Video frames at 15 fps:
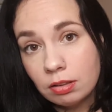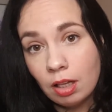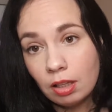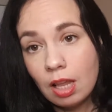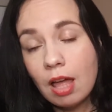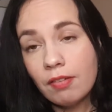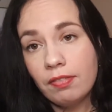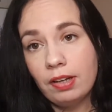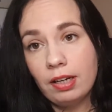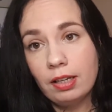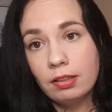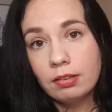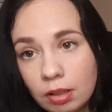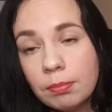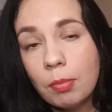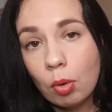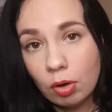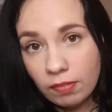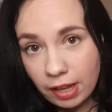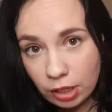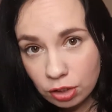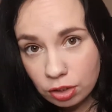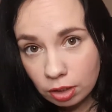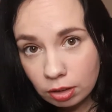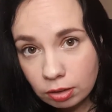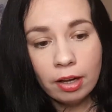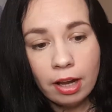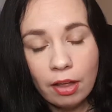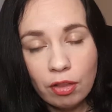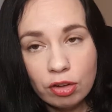love in it, motivation.
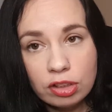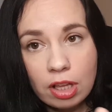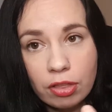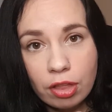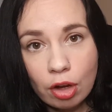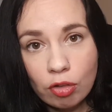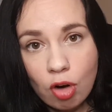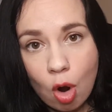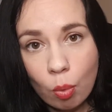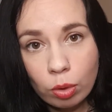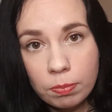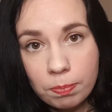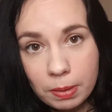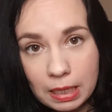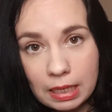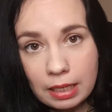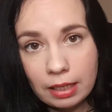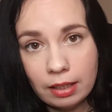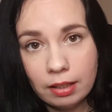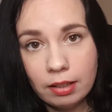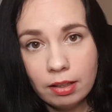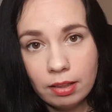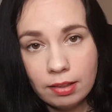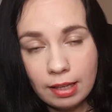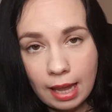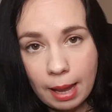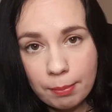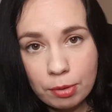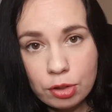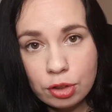And there's nothing wrong with being the
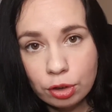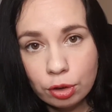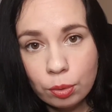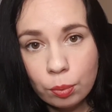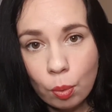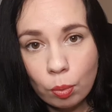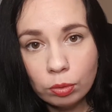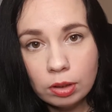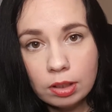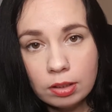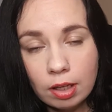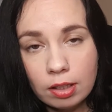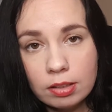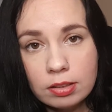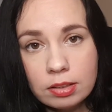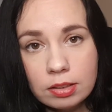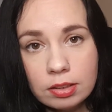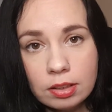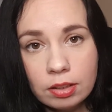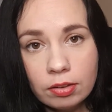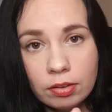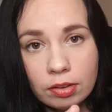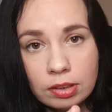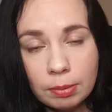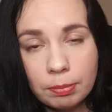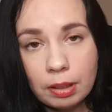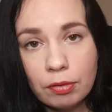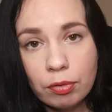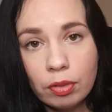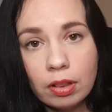amateur who only does
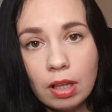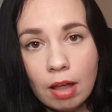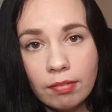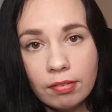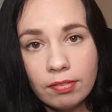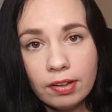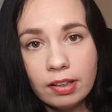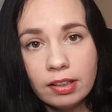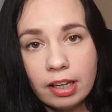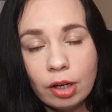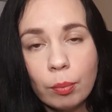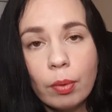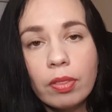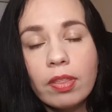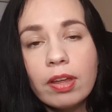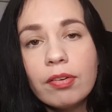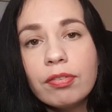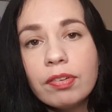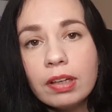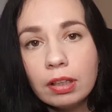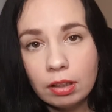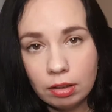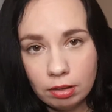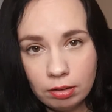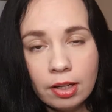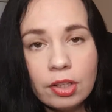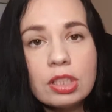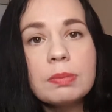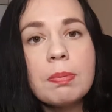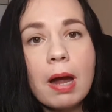something for the love of it and when they feel
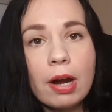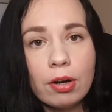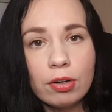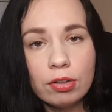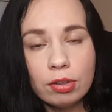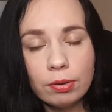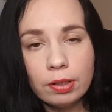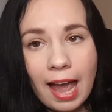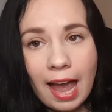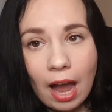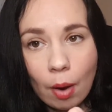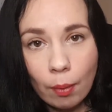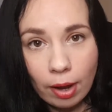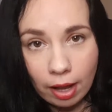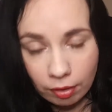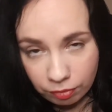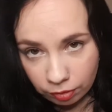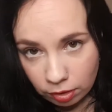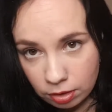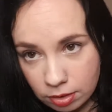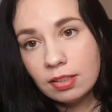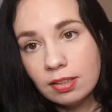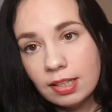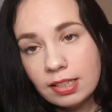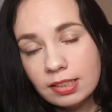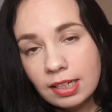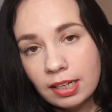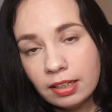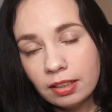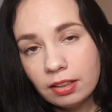inspired to do it. However, this
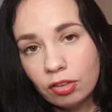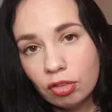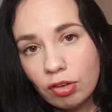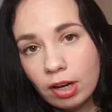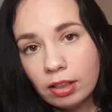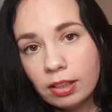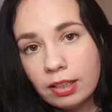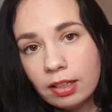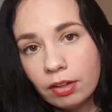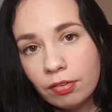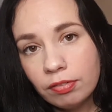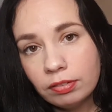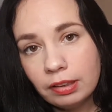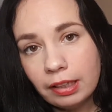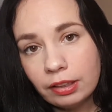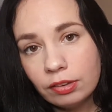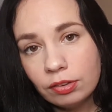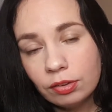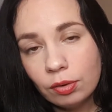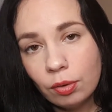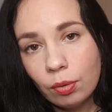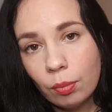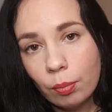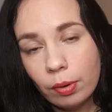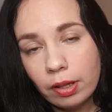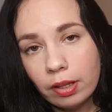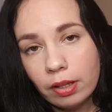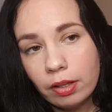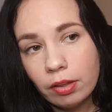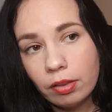can directly conflict
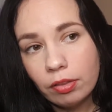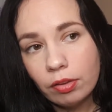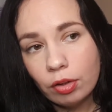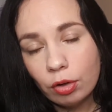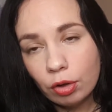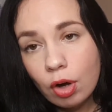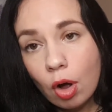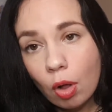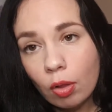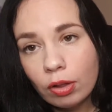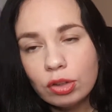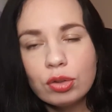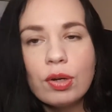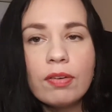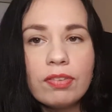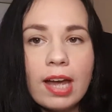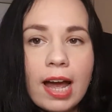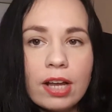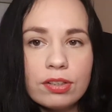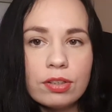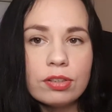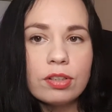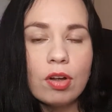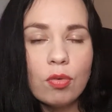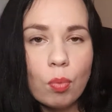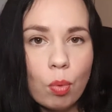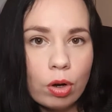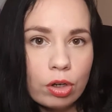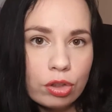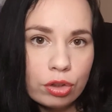with your goal. So you have to ask yourself,
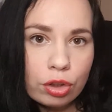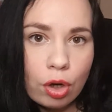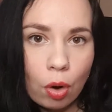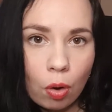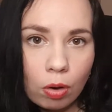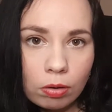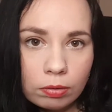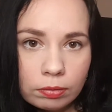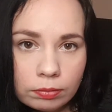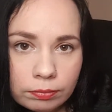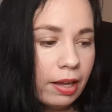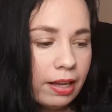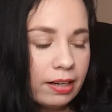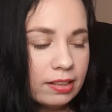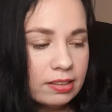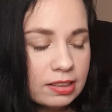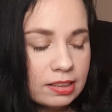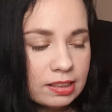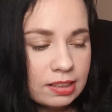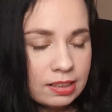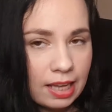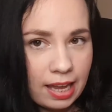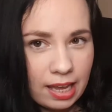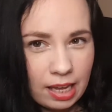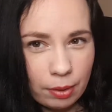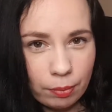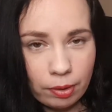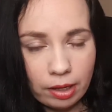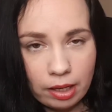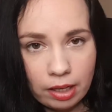what is your goal? and
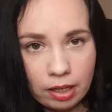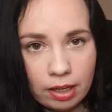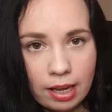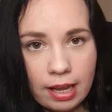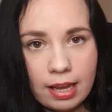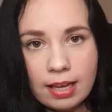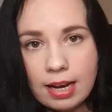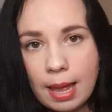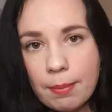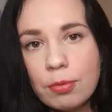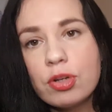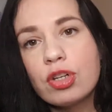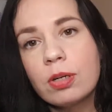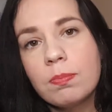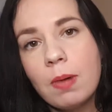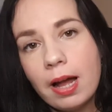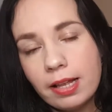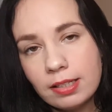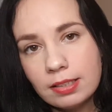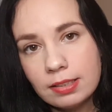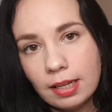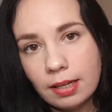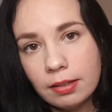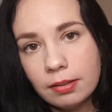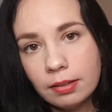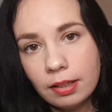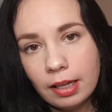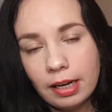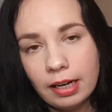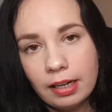staying in an amateur mindset
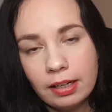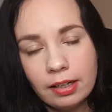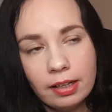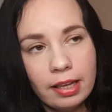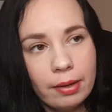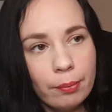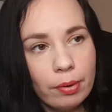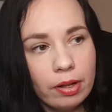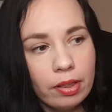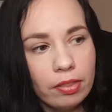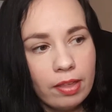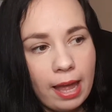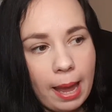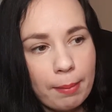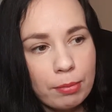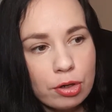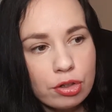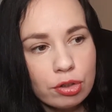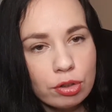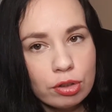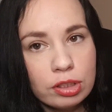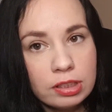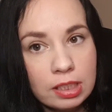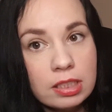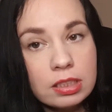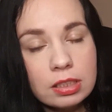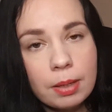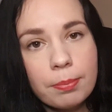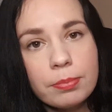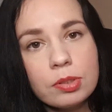and with amateur
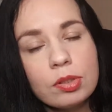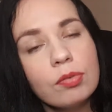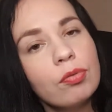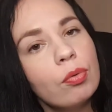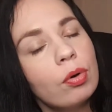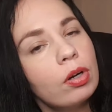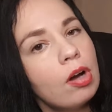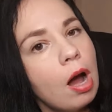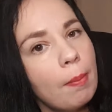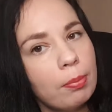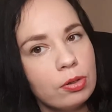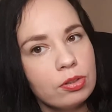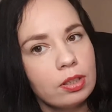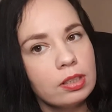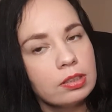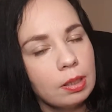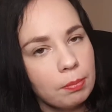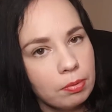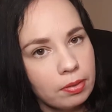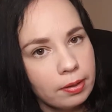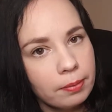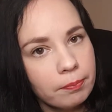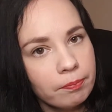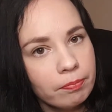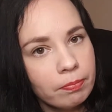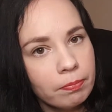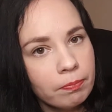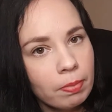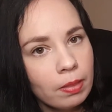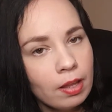systems for accomplishing something
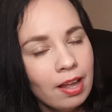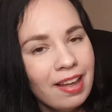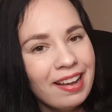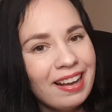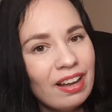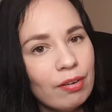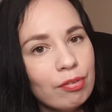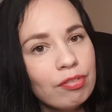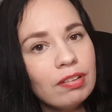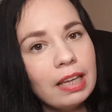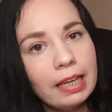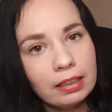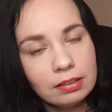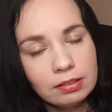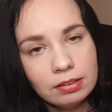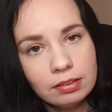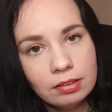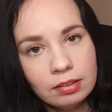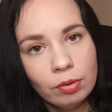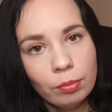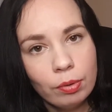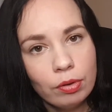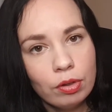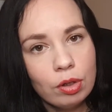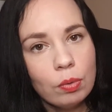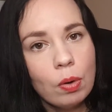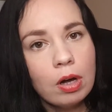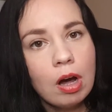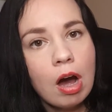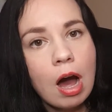conflict with you
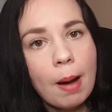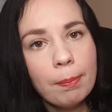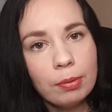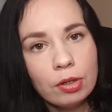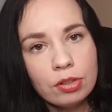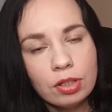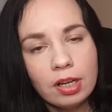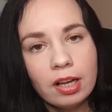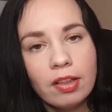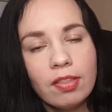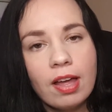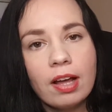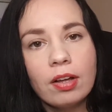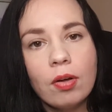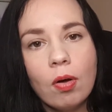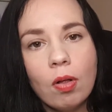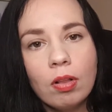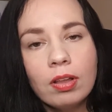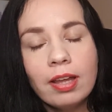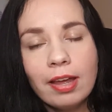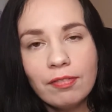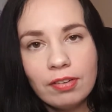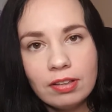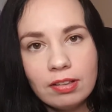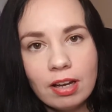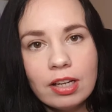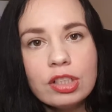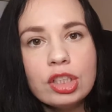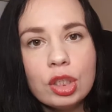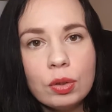accomplishing that goal? If it
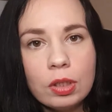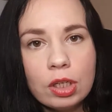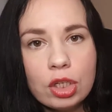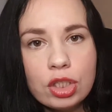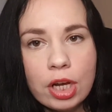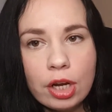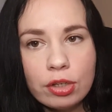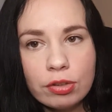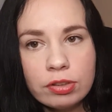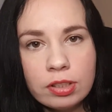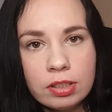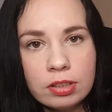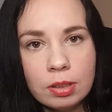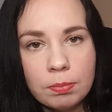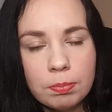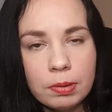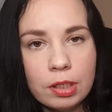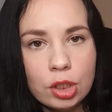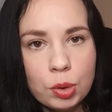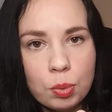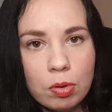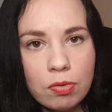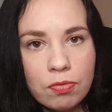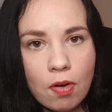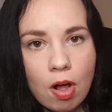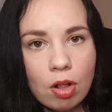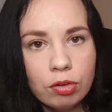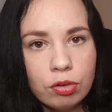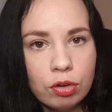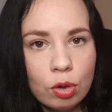does, you need to change your system, because you will
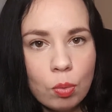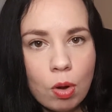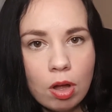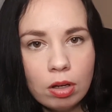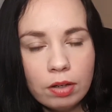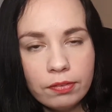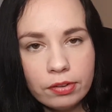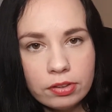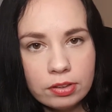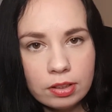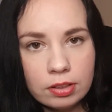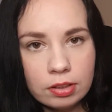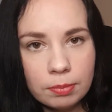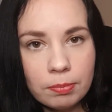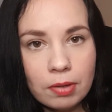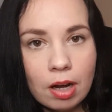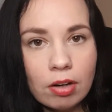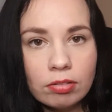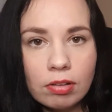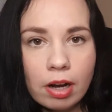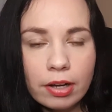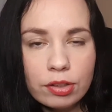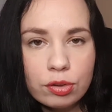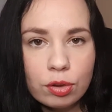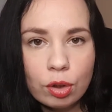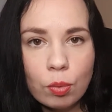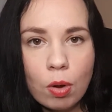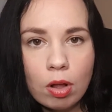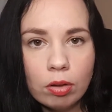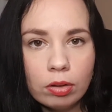fall to the quality of your system, not rise to the
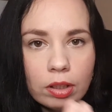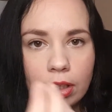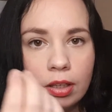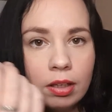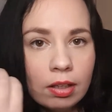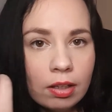quality